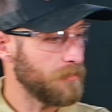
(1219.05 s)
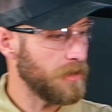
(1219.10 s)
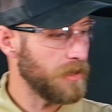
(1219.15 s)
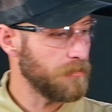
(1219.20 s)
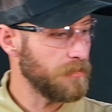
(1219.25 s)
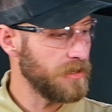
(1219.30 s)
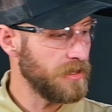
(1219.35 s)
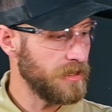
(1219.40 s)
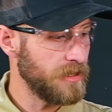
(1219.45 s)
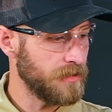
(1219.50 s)
my
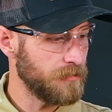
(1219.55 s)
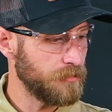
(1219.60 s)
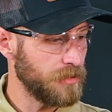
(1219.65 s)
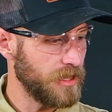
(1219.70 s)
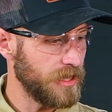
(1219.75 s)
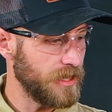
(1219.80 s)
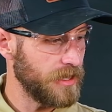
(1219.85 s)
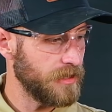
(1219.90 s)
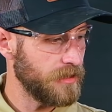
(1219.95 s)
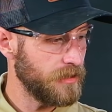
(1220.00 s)
medium
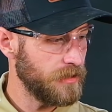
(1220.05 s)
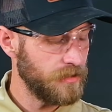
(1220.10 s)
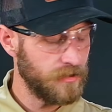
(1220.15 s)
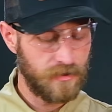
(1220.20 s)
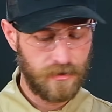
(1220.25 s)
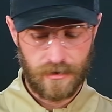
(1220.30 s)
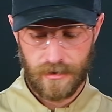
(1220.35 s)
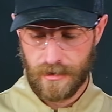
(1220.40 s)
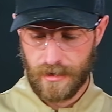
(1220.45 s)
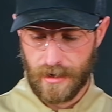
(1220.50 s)
blade
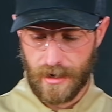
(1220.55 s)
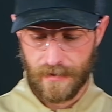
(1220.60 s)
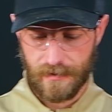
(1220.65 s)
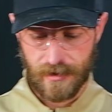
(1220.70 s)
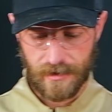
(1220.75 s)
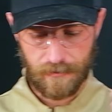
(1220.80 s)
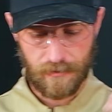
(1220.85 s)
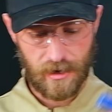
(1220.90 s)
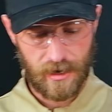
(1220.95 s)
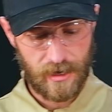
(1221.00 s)
and
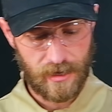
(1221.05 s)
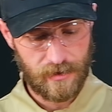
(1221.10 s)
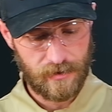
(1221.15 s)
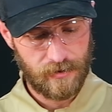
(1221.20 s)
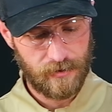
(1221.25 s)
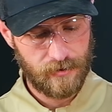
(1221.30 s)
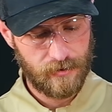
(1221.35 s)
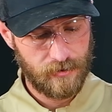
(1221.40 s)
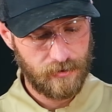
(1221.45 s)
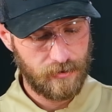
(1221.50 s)
then my
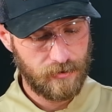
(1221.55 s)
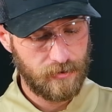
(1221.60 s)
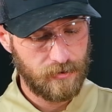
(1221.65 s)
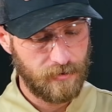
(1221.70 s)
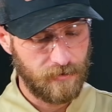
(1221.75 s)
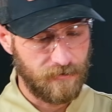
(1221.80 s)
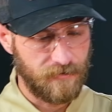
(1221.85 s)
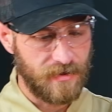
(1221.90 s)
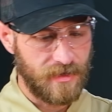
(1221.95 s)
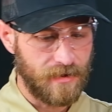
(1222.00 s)

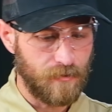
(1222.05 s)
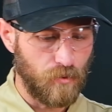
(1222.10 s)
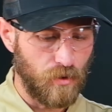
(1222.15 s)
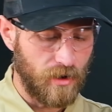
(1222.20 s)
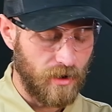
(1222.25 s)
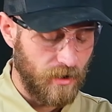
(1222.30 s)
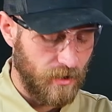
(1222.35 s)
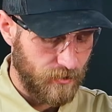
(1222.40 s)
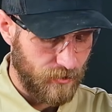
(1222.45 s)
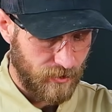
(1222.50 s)

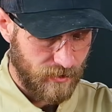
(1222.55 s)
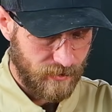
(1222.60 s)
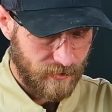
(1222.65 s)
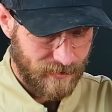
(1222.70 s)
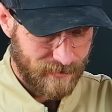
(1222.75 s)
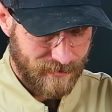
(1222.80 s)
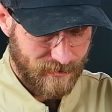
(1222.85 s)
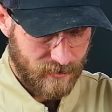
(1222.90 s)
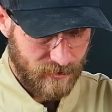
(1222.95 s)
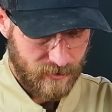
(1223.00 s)
VM100
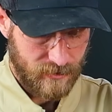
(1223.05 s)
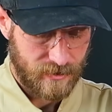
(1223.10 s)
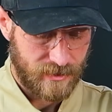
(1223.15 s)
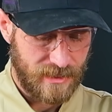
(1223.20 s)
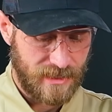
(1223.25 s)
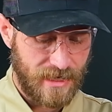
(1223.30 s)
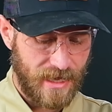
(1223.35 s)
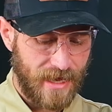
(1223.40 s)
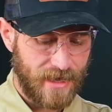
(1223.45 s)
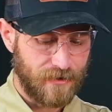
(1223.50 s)

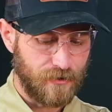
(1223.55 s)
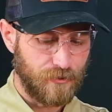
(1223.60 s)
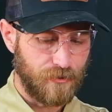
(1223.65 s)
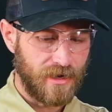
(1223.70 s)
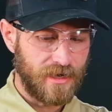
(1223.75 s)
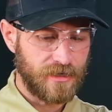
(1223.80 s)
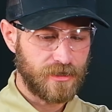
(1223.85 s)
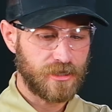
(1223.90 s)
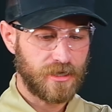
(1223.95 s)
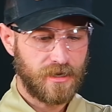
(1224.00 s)
T-handle
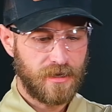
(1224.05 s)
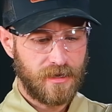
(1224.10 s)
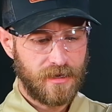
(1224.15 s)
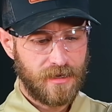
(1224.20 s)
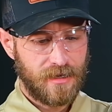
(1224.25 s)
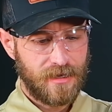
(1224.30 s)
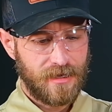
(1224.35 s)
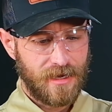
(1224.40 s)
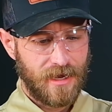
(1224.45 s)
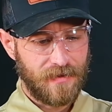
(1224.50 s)
wrench.
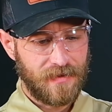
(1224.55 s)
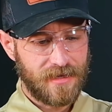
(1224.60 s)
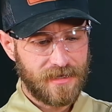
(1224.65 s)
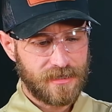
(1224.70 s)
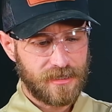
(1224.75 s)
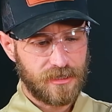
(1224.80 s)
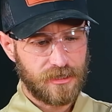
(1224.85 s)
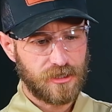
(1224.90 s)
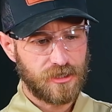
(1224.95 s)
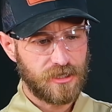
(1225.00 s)
And
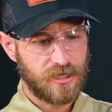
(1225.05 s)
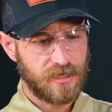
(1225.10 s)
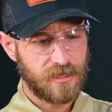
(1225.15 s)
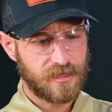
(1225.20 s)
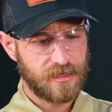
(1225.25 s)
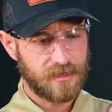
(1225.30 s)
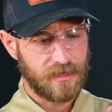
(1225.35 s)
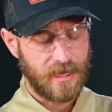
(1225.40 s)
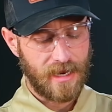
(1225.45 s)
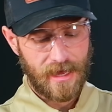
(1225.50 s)
this is
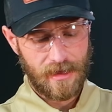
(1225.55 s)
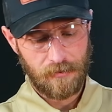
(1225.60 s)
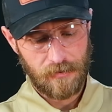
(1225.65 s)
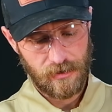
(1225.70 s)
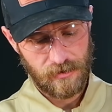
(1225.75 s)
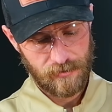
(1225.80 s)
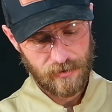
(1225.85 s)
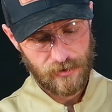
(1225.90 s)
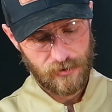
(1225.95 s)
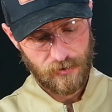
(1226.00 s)
just an
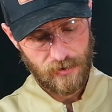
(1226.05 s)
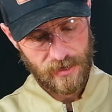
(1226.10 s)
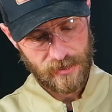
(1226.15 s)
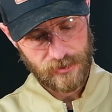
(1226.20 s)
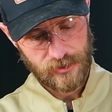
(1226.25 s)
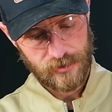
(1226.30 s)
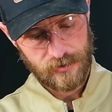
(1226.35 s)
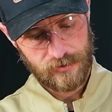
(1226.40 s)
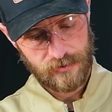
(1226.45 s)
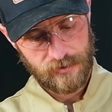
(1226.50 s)
8mm
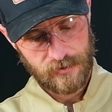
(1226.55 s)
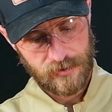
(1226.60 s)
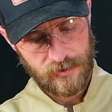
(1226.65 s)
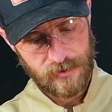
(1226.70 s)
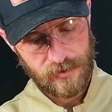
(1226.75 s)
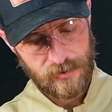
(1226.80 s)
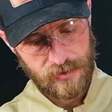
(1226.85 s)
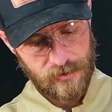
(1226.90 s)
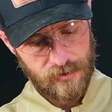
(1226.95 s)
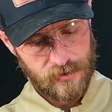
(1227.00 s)
wrench.
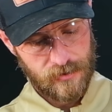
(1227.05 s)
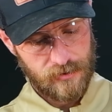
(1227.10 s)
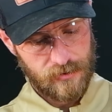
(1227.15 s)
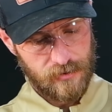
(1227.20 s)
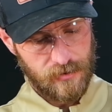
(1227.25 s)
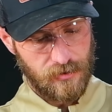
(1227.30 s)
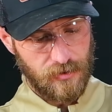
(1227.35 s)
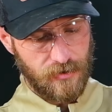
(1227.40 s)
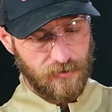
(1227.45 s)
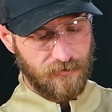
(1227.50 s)

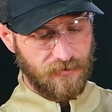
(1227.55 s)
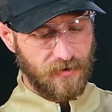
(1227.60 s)
You can